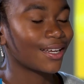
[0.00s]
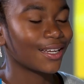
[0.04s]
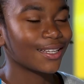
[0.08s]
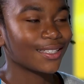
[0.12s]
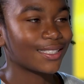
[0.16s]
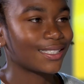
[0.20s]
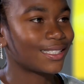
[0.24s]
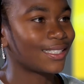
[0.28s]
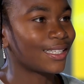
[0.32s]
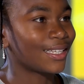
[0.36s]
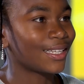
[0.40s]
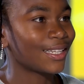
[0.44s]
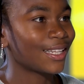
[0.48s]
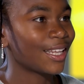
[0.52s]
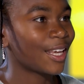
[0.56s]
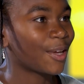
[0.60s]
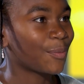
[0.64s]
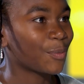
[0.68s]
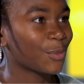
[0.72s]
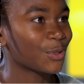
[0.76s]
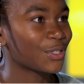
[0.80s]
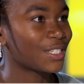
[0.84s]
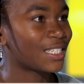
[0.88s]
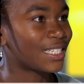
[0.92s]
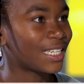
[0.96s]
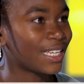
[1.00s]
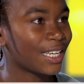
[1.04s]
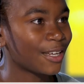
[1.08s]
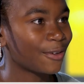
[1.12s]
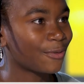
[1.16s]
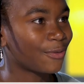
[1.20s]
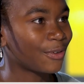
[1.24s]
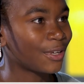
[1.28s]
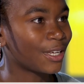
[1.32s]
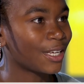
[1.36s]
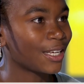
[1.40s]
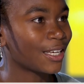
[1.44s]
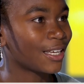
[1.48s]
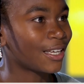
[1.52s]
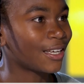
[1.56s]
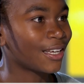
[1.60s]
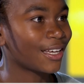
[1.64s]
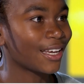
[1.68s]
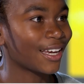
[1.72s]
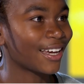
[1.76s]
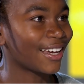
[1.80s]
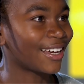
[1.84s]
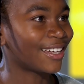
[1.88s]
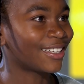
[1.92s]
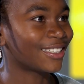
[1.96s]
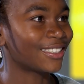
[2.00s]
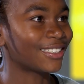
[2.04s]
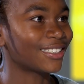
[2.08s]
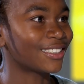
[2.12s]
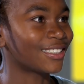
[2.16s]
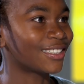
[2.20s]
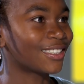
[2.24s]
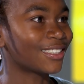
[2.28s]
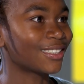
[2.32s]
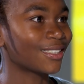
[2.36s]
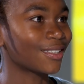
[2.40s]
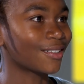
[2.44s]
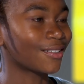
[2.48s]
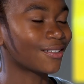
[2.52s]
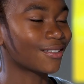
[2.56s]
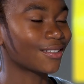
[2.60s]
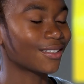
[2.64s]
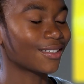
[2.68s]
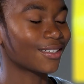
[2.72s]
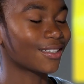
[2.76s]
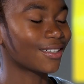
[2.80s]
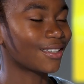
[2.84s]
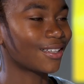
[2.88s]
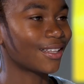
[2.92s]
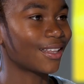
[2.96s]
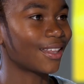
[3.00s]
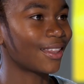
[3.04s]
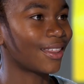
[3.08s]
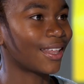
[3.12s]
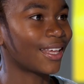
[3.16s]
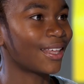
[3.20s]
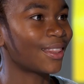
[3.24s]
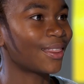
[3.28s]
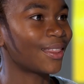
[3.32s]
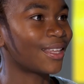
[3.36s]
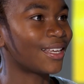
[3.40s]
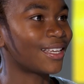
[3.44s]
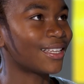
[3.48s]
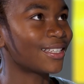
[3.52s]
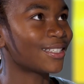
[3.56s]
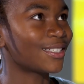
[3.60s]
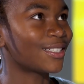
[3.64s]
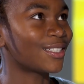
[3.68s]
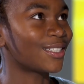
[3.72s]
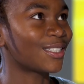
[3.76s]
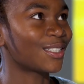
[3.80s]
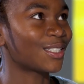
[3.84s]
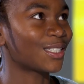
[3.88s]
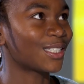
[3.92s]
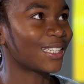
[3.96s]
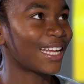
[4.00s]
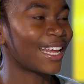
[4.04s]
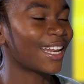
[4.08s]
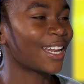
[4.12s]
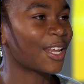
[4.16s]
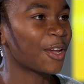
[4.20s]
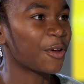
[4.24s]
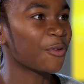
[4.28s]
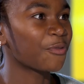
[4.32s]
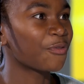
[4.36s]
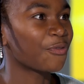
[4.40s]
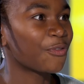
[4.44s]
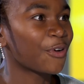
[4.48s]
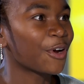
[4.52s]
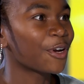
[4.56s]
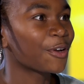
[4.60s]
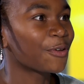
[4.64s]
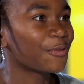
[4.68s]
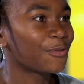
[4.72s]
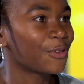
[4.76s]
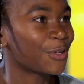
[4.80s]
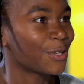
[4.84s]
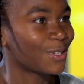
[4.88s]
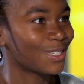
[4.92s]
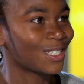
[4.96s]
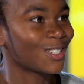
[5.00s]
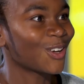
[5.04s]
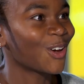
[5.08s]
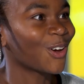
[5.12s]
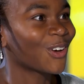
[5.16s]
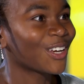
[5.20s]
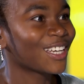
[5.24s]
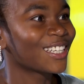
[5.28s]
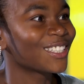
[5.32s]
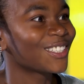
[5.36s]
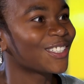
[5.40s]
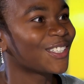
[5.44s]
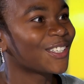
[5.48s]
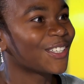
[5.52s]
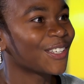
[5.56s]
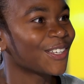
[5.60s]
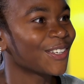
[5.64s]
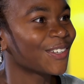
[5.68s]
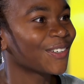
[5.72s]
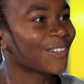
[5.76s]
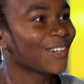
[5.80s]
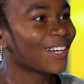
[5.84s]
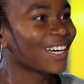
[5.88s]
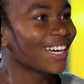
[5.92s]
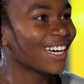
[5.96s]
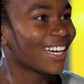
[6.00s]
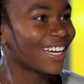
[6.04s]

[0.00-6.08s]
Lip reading: seeing him on TV, and then he's standing in front of you, talking to you.